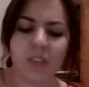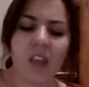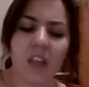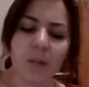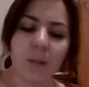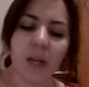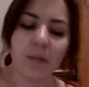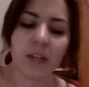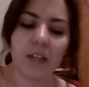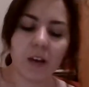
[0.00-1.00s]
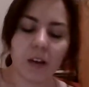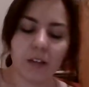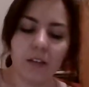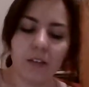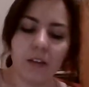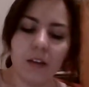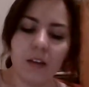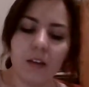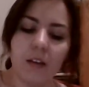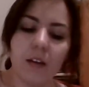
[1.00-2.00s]
The blind man nodded.
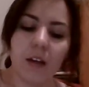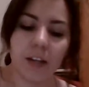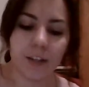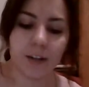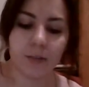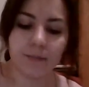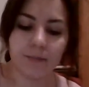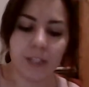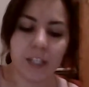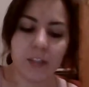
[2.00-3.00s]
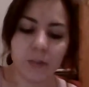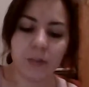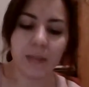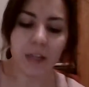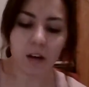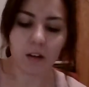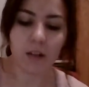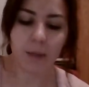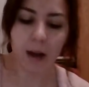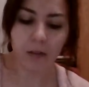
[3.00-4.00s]
I know. He told me all
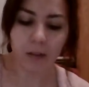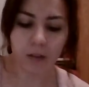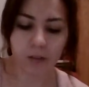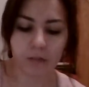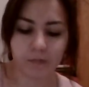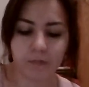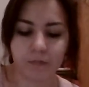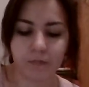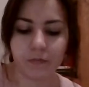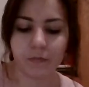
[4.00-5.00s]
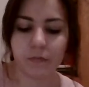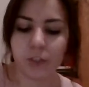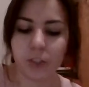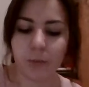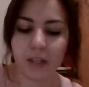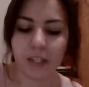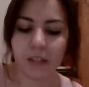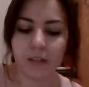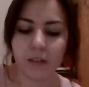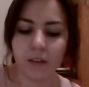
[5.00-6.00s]
about you. She
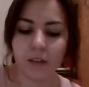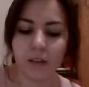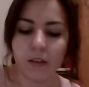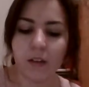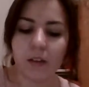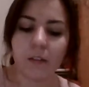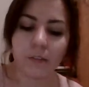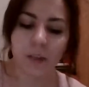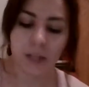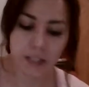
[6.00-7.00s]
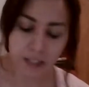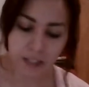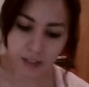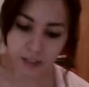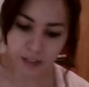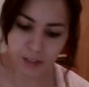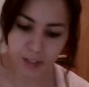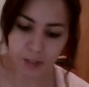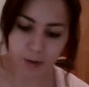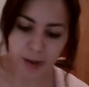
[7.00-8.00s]
waited. Finally, into
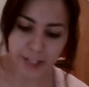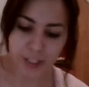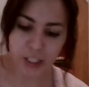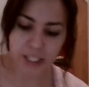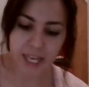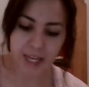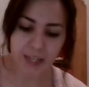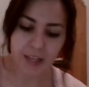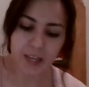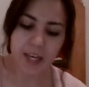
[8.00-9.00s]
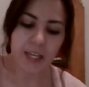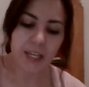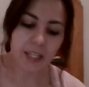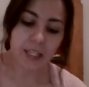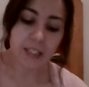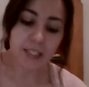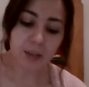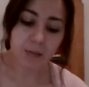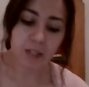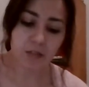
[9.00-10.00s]
the quiet, she said, He didn't tell
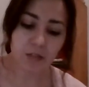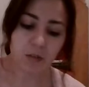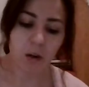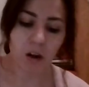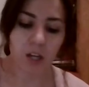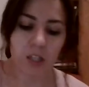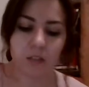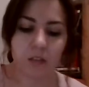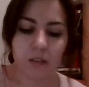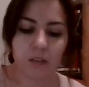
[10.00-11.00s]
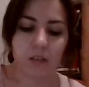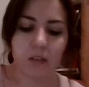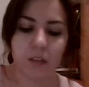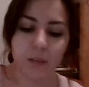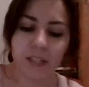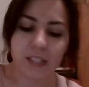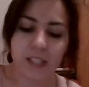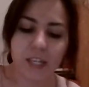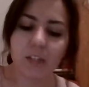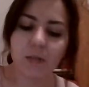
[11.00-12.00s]
me who you are. The man
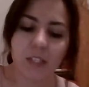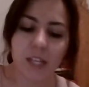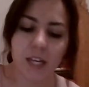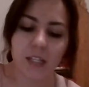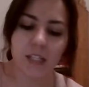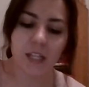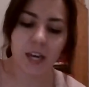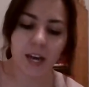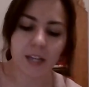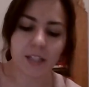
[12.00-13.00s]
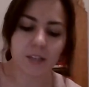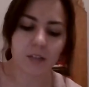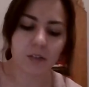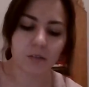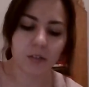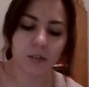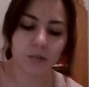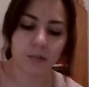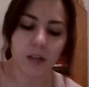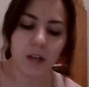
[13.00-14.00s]
stared with his unseeing eyes into the
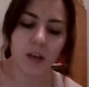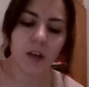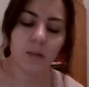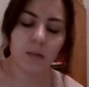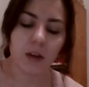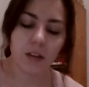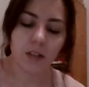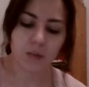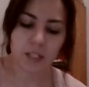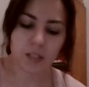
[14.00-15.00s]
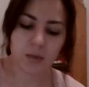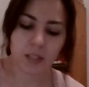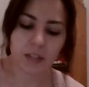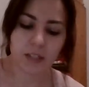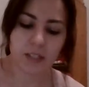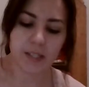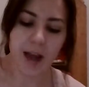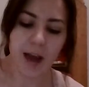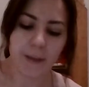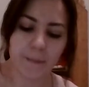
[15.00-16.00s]
room, beyond the place where Kira sat.